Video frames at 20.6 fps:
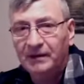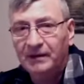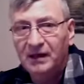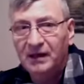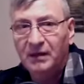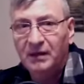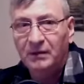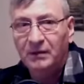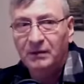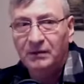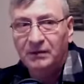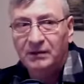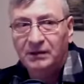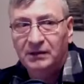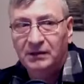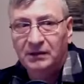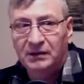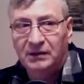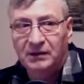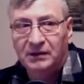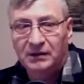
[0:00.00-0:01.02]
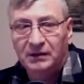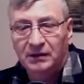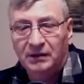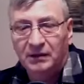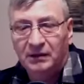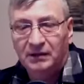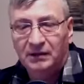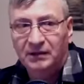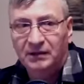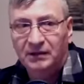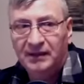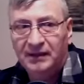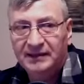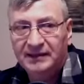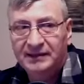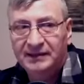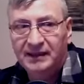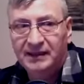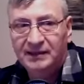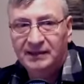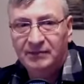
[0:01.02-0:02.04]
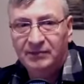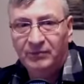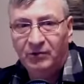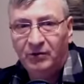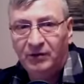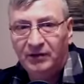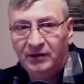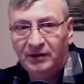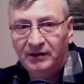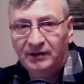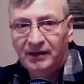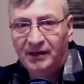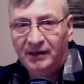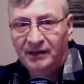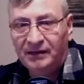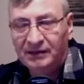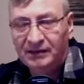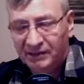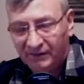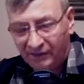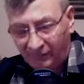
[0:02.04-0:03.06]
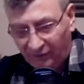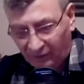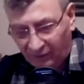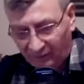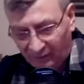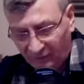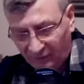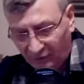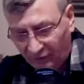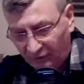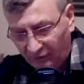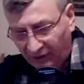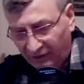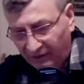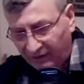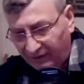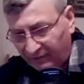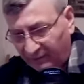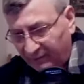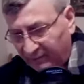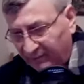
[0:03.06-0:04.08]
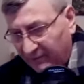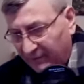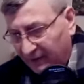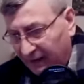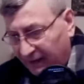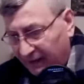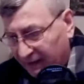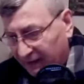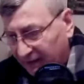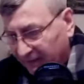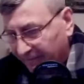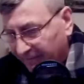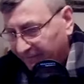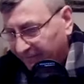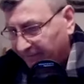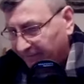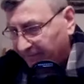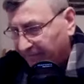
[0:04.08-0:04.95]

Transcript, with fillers: Now, Uh, the last testimony that I received from a Bulgarian lady,